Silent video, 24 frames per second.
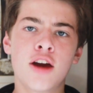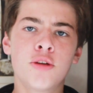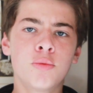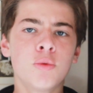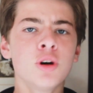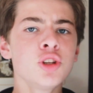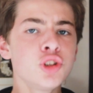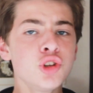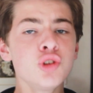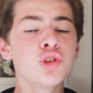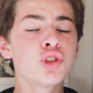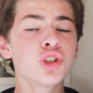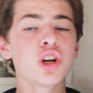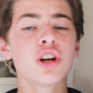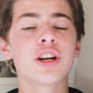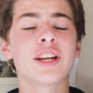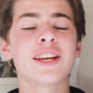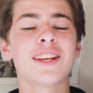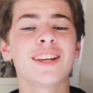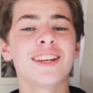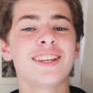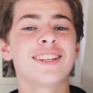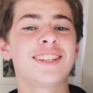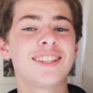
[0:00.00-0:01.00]
And once you
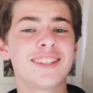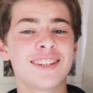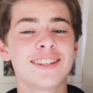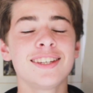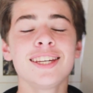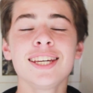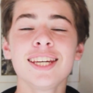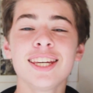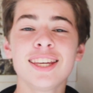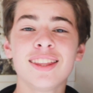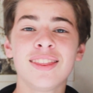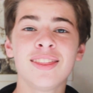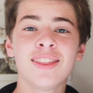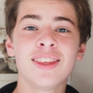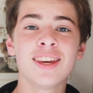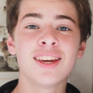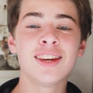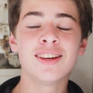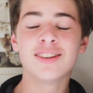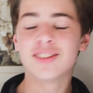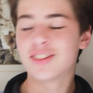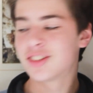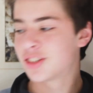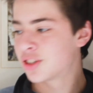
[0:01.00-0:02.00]
start seeing
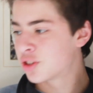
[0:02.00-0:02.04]
these